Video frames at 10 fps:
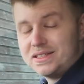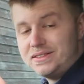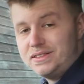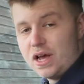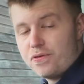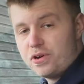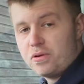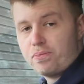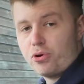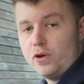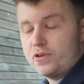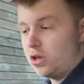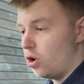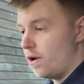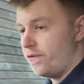has definitely improved a
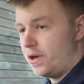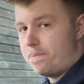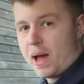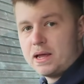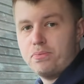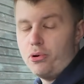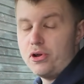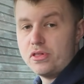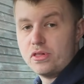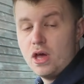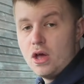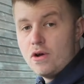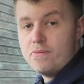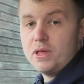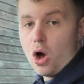lot of the pain points
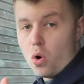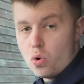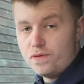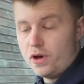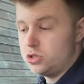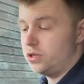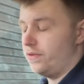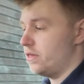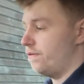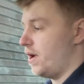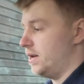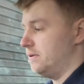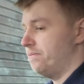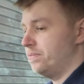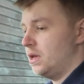from the old version of this
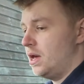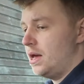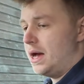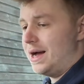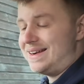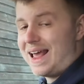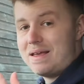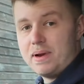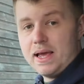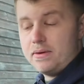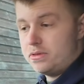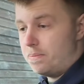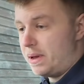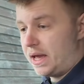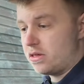van. Namely, the
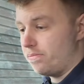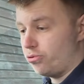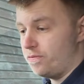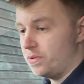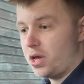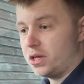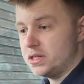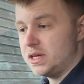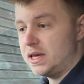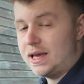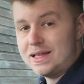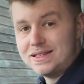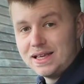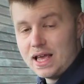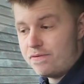biggest improvement I can see
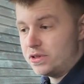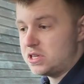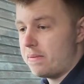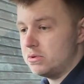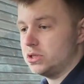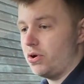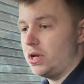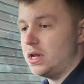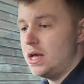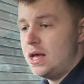is the infotainment screen.